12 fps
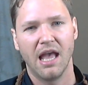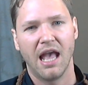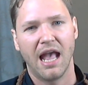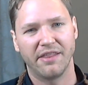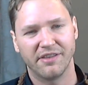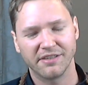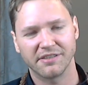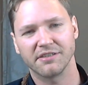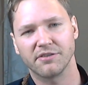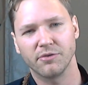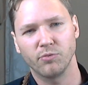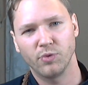And this is
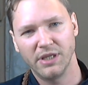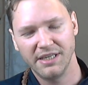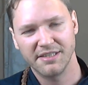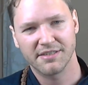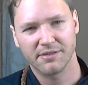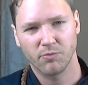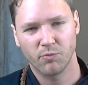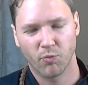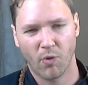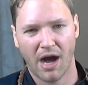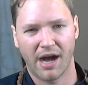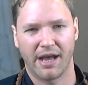the reason
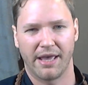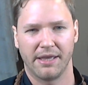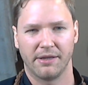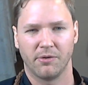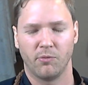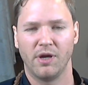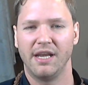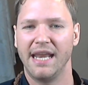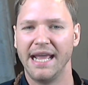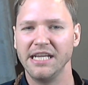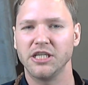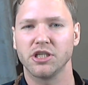why
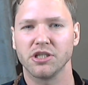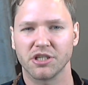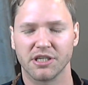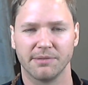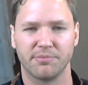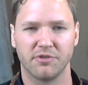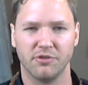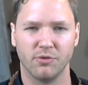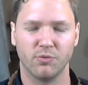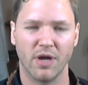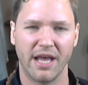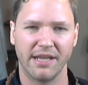relationships
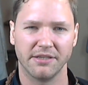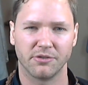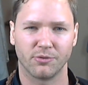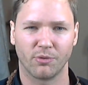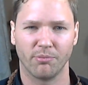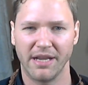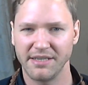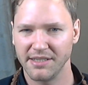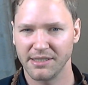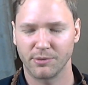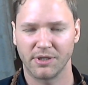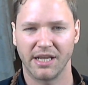do end.
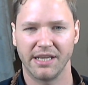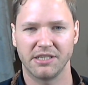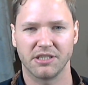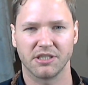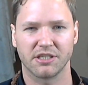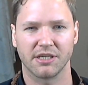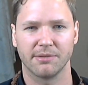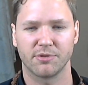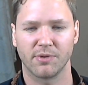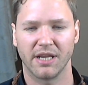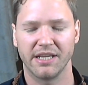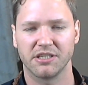Romantic relationships,
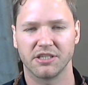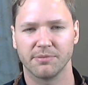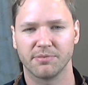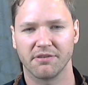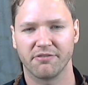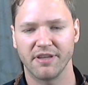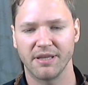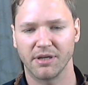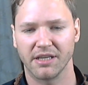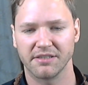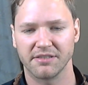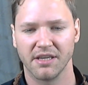relationships in
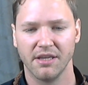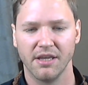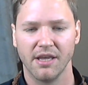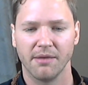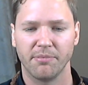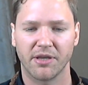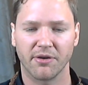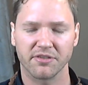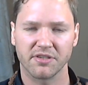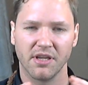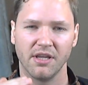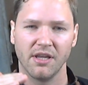families,
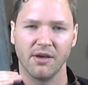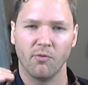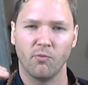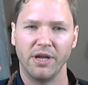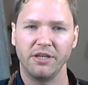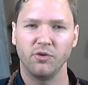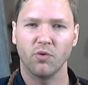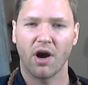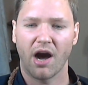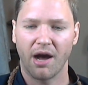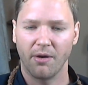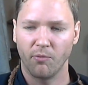because when you
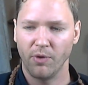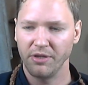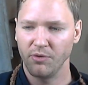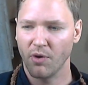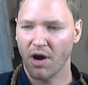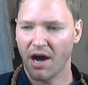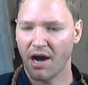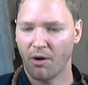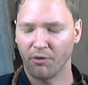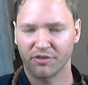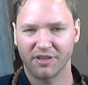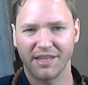are
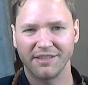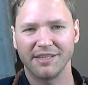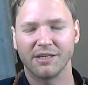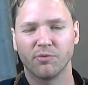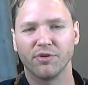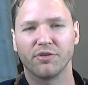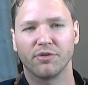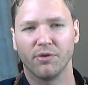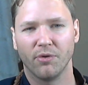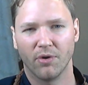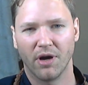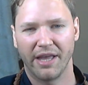authentic with
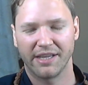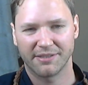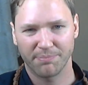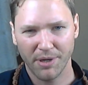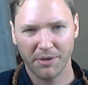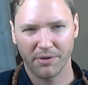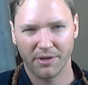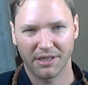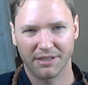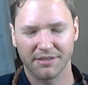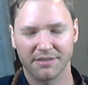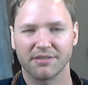your
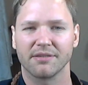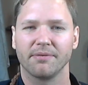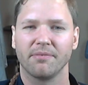experience,